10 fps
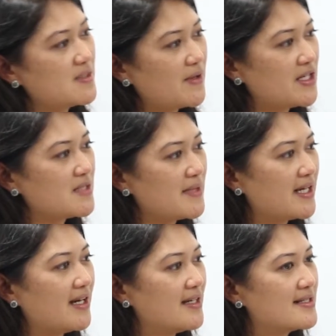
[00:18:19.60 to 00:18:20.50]
experience,
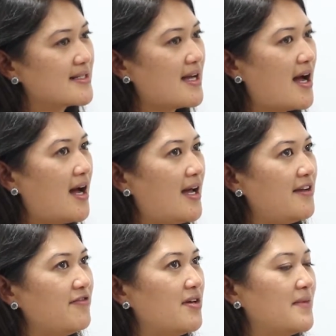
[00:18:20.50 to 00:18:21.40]
because
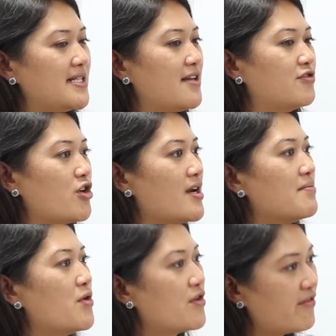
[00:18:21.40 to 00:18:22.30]
I found myself trying to
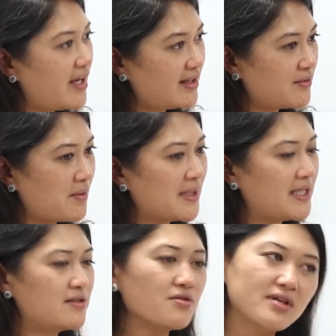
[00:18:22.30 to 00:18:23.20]
motivate the women,
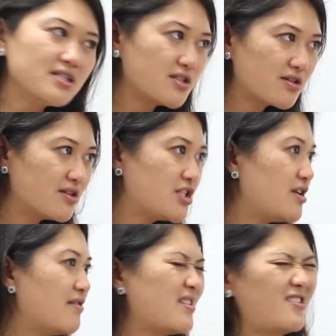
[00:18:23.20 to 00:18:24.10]
like, don't get discouraged,
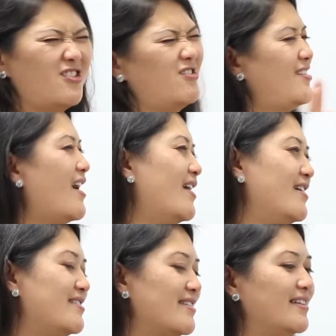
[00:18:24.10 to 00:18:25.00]
that's just
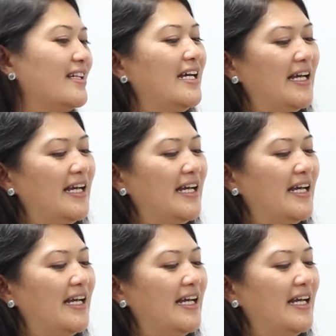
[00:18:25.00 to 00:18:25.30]
guys, and